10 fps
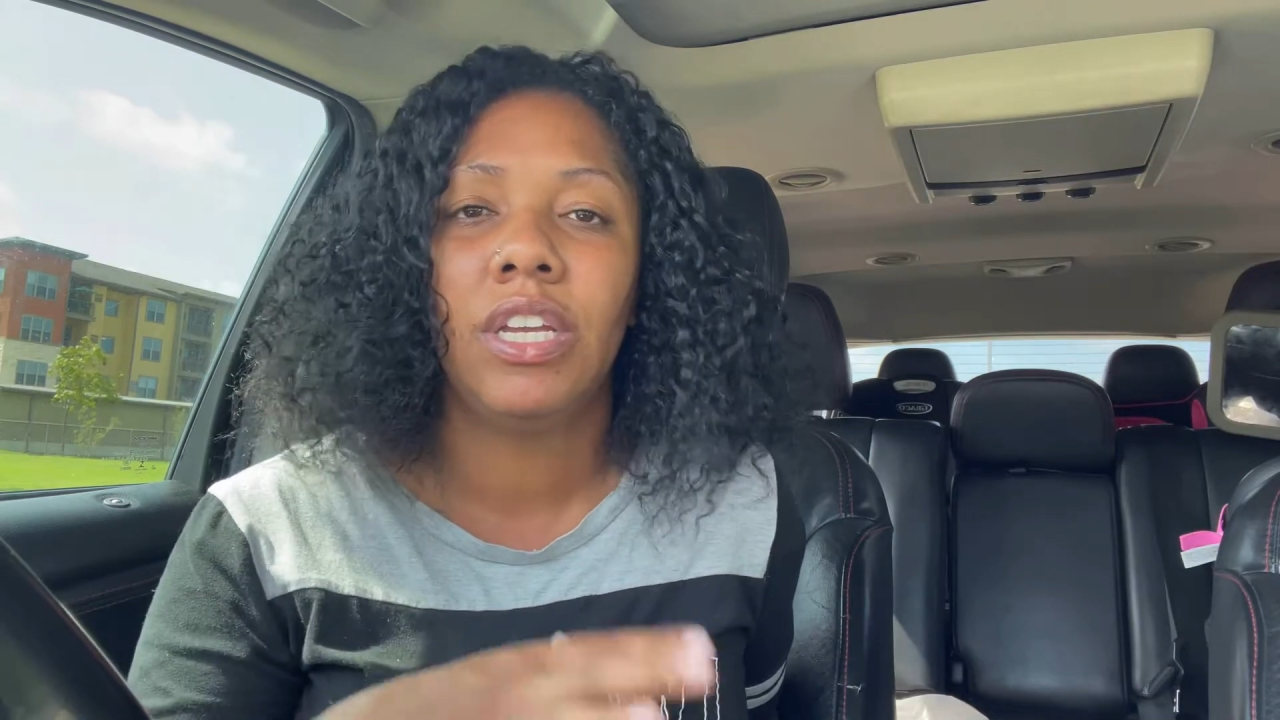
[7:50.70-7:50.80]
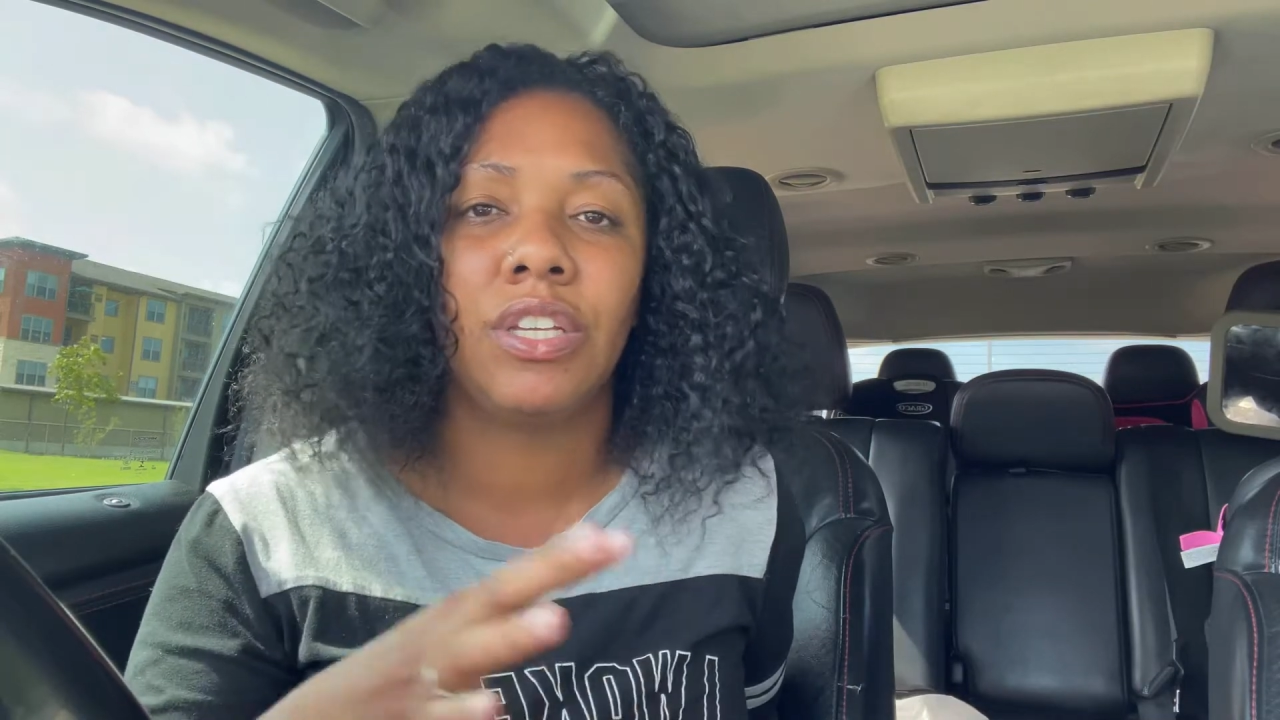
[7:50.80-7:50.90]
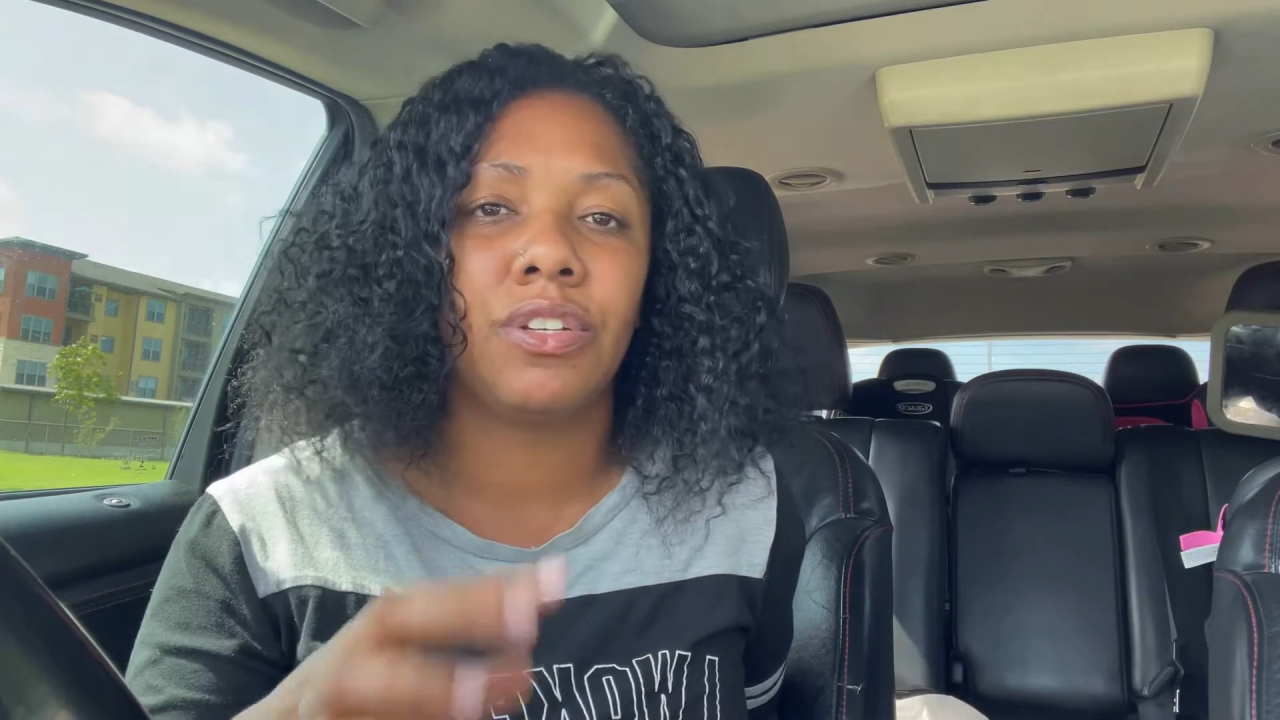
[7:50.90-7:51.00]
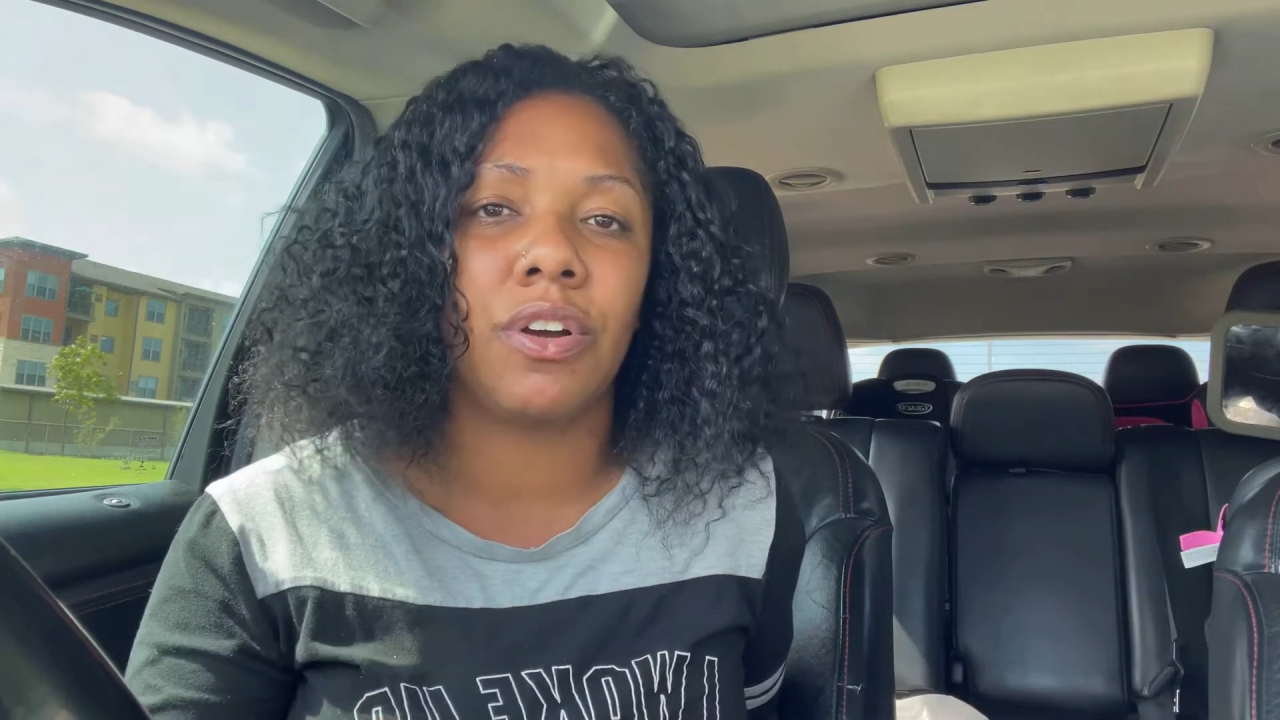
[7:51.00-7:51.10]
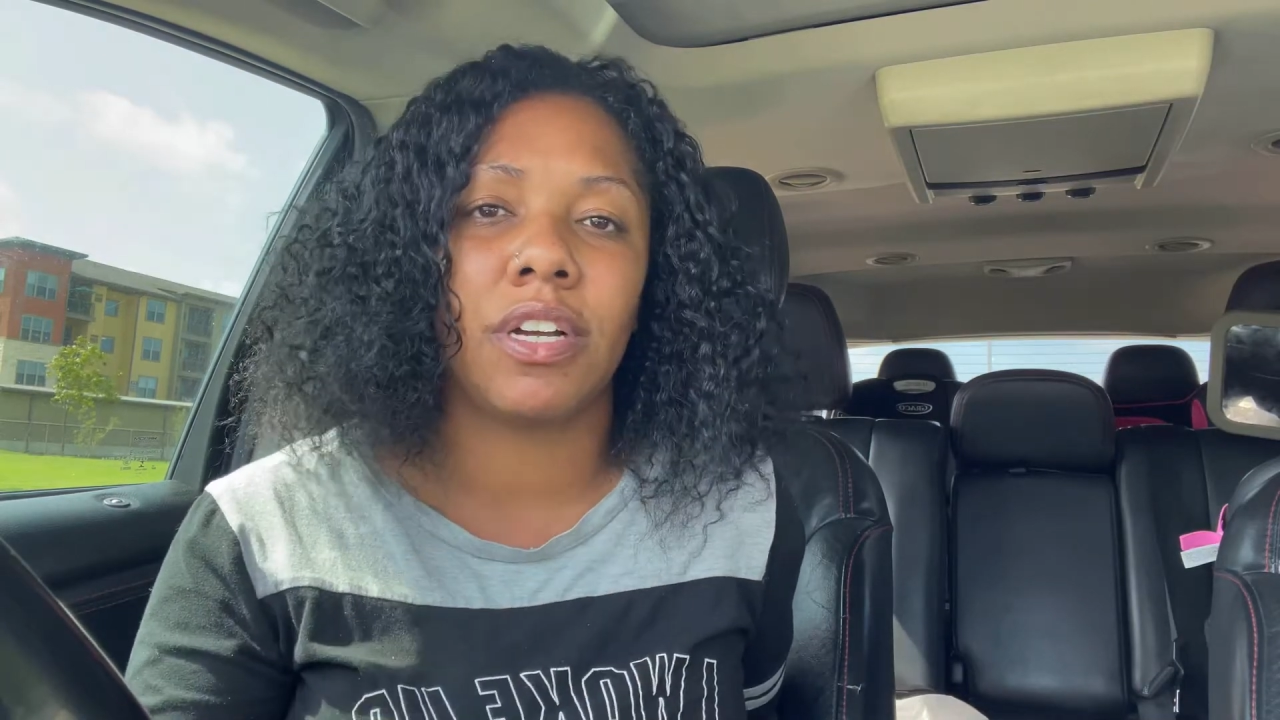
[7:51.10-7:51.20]

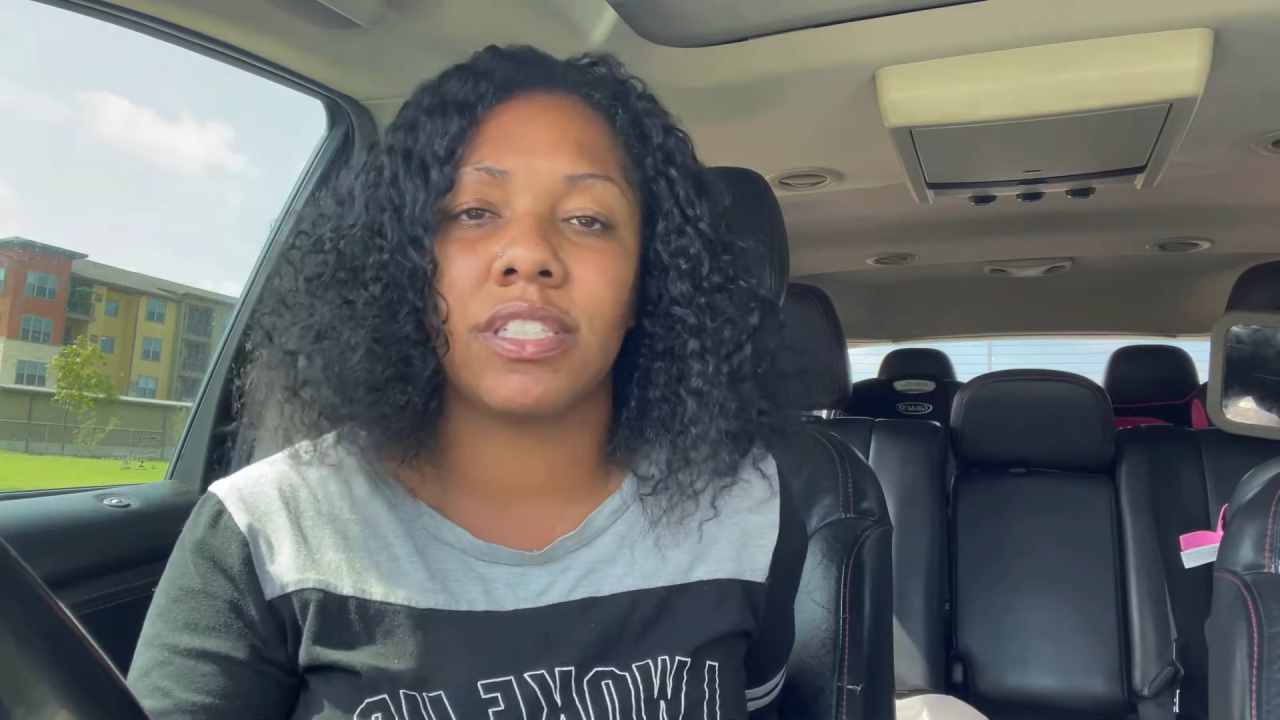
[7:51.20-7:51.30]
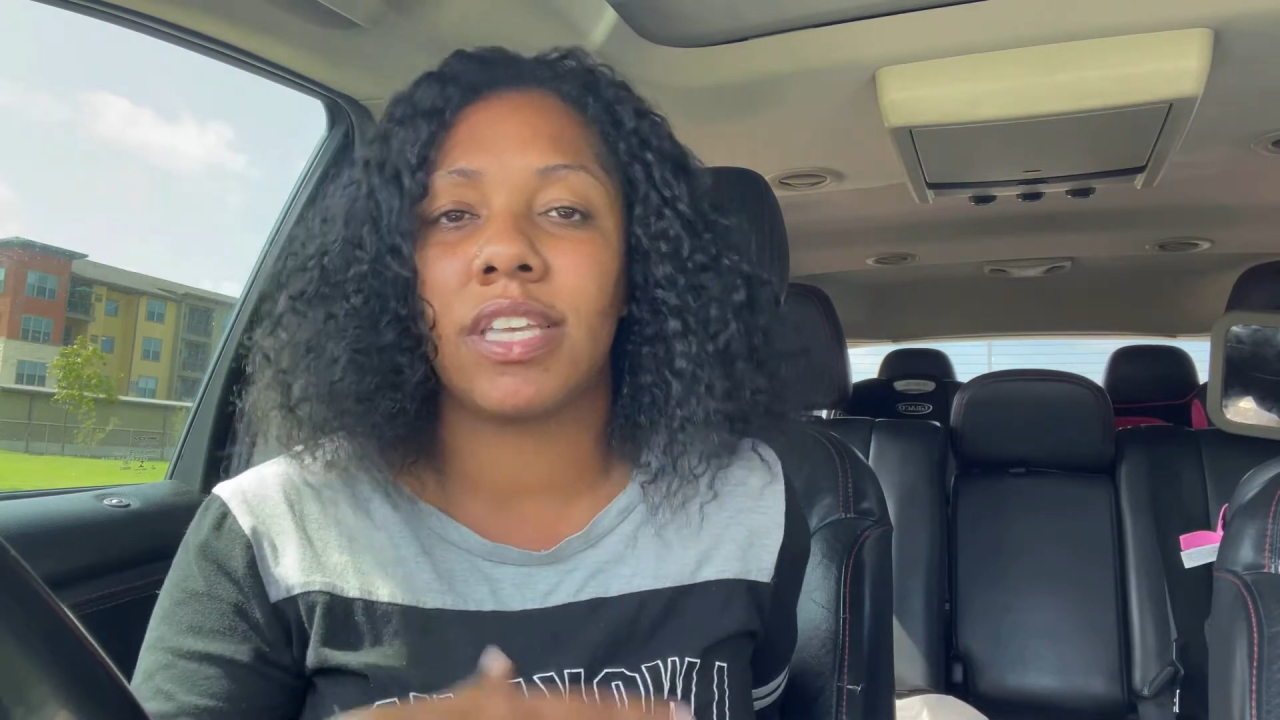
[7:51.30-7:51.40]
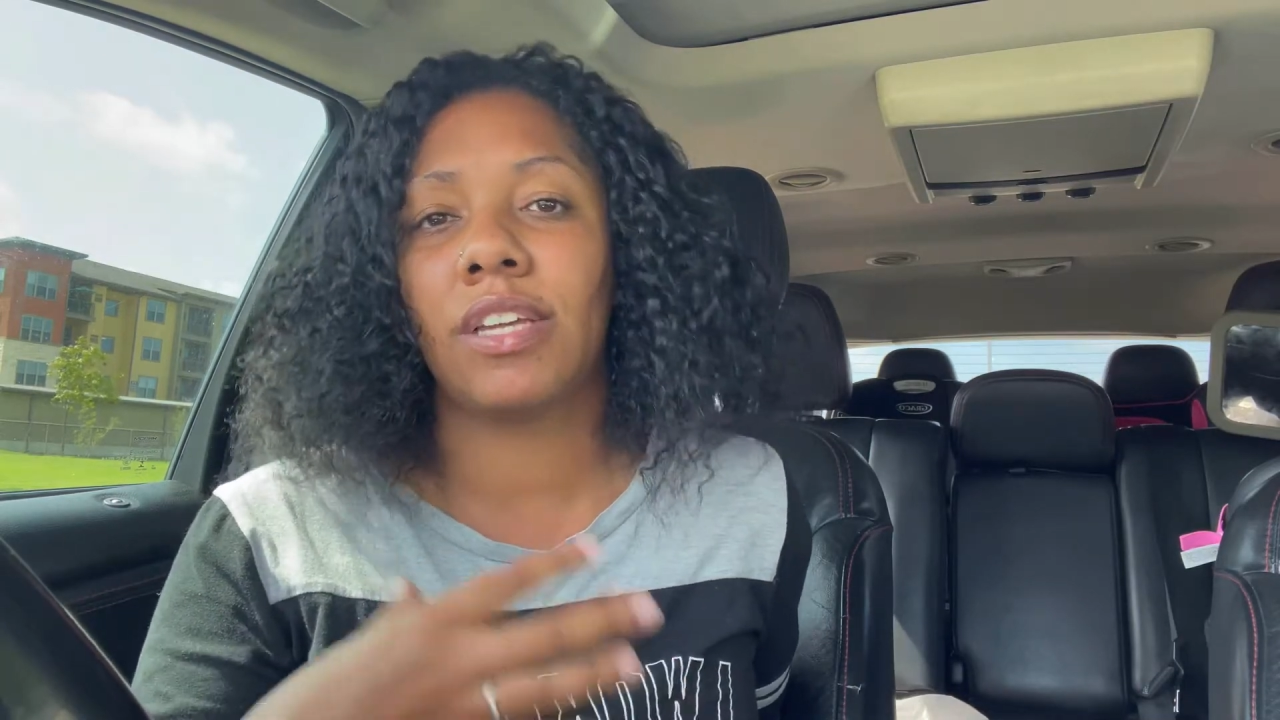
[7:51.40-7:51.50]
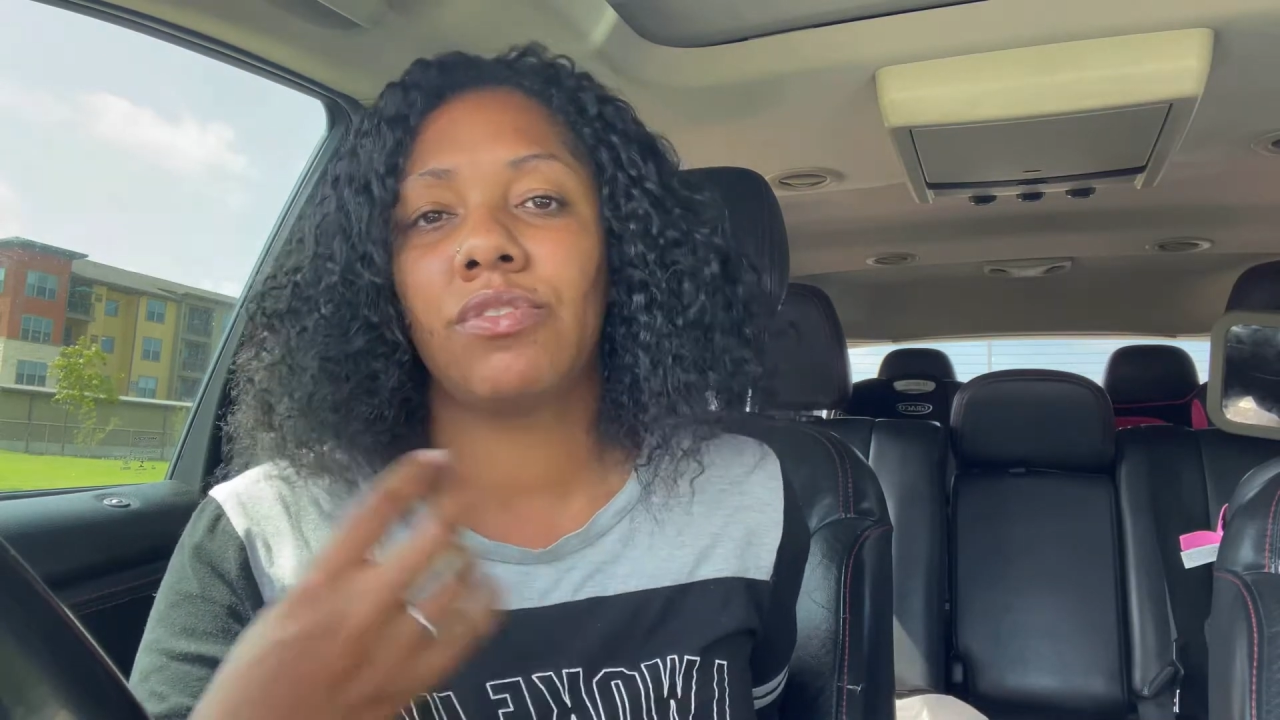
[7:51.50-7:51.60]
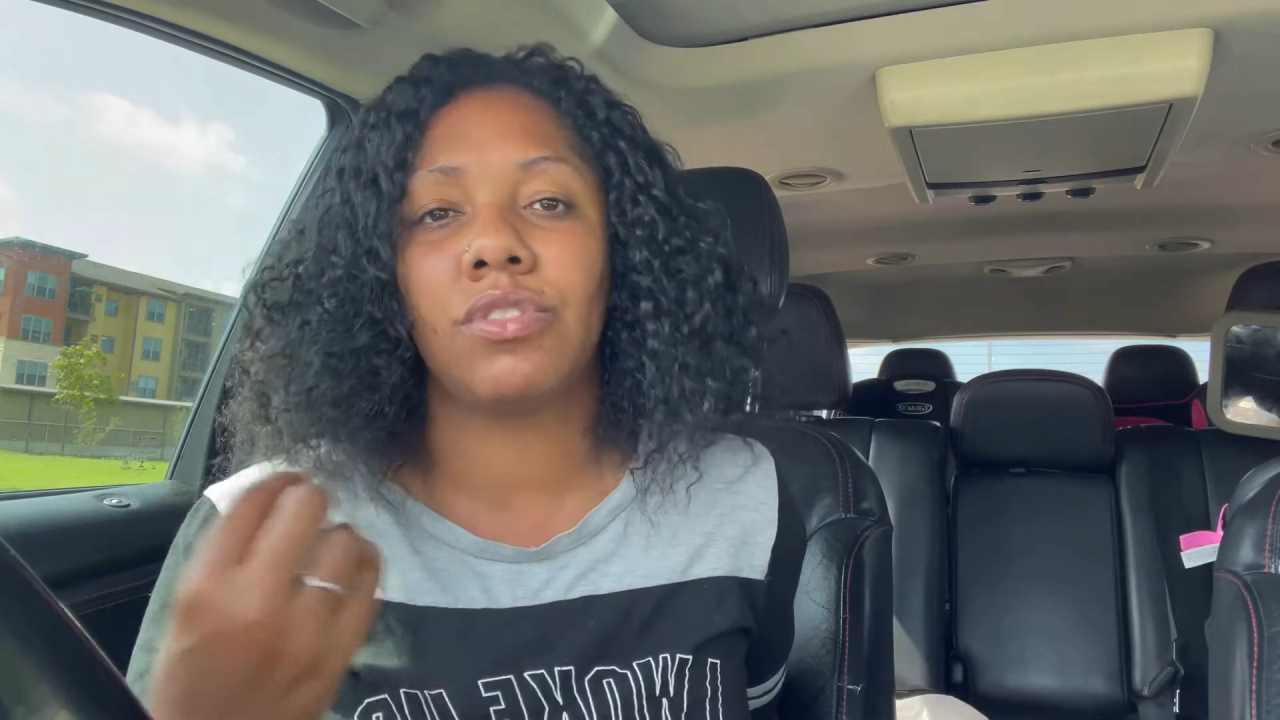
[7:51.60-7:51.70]
our
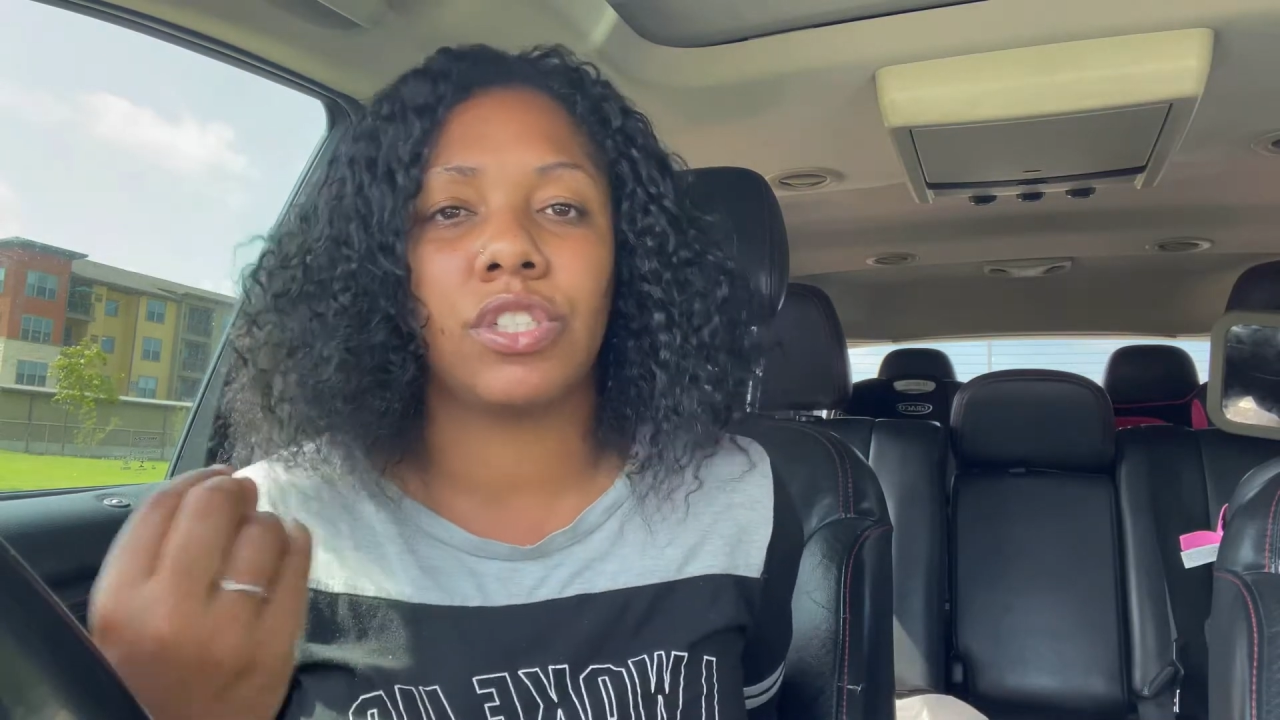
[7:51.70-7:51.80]
schedule